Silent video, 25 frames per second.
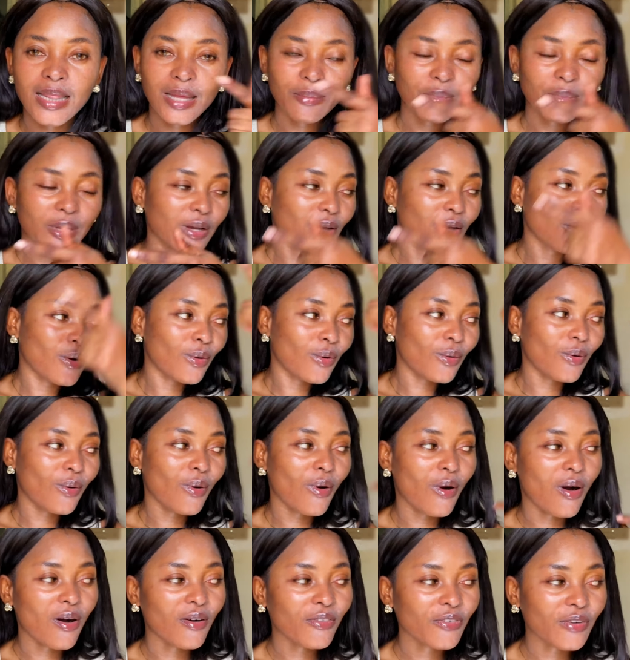me
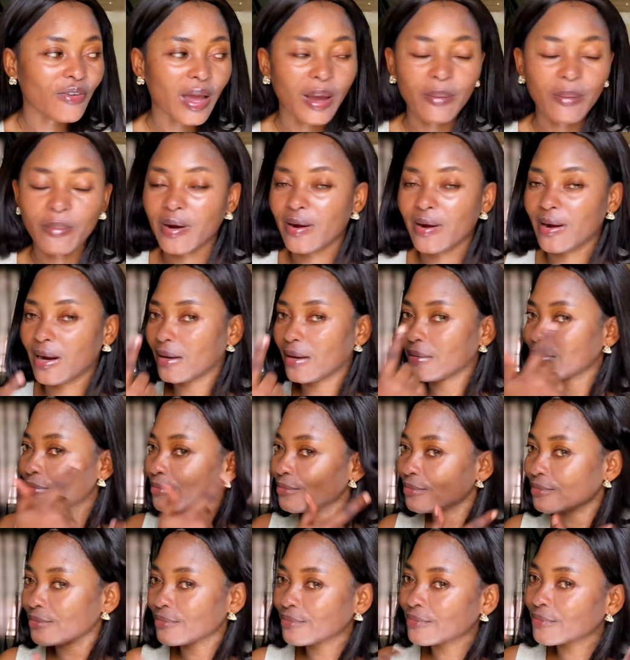go off camera,
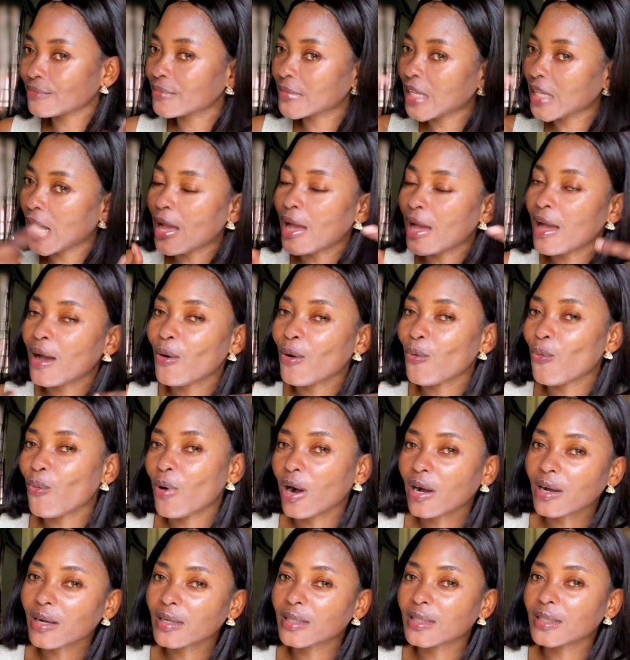
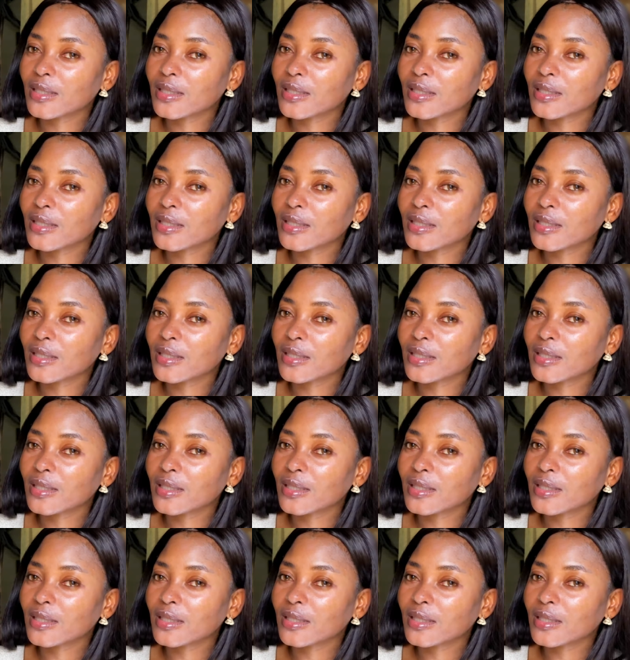work on